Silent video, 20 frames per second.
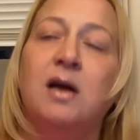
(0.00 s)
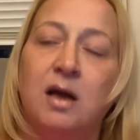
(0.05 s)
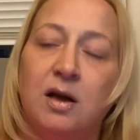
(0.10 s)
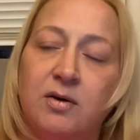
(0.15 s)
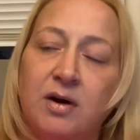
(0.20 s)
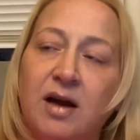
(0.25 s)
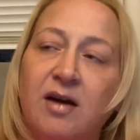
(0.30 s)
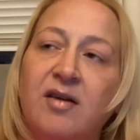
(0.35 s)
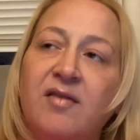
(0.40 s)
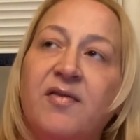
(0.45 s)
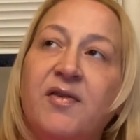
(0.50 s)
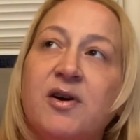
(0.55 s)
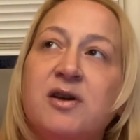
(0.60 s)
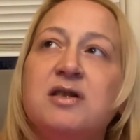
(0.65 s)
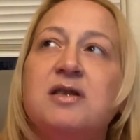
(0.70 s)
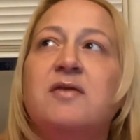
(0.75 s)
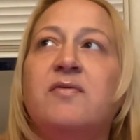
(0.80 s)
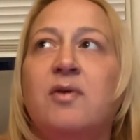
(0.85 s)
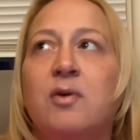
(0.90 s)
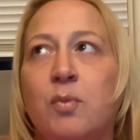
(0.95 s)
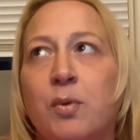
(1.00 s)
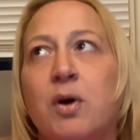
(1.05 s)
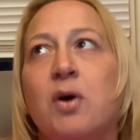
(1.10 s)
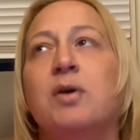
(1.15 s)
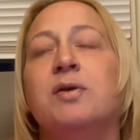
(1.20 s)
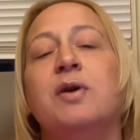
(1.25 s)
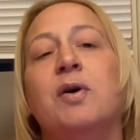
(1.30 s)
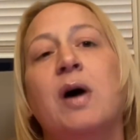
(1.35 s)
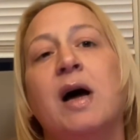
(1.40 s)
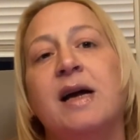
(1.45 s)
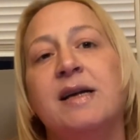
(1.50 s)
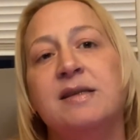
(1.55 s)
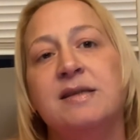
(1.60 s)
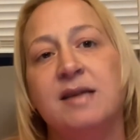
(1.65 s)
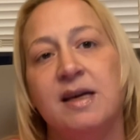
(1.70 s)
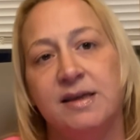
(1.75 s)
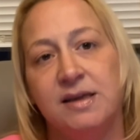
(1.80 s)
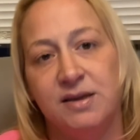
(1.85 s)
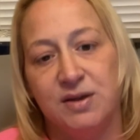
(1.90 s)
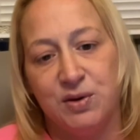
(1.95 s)
Okay, first of all, we all know
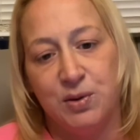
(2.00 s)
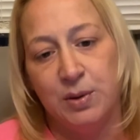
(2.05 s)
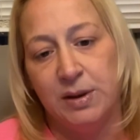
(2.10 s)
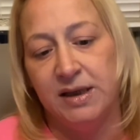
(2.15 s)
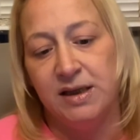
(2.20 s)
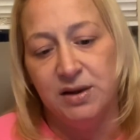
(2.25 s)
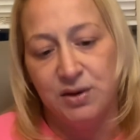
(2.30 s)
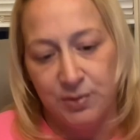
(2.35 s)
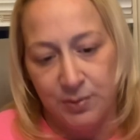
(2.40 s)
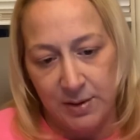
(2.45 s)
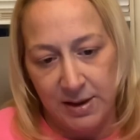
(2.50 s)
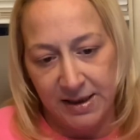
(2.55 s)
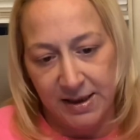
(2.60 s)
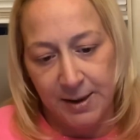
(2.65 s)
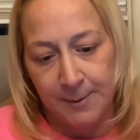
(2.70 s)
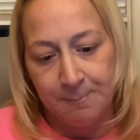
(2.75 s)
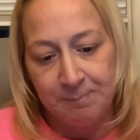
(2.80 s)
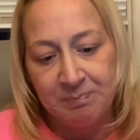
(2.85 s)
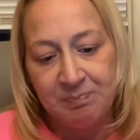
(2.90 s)
hindsight is 2020.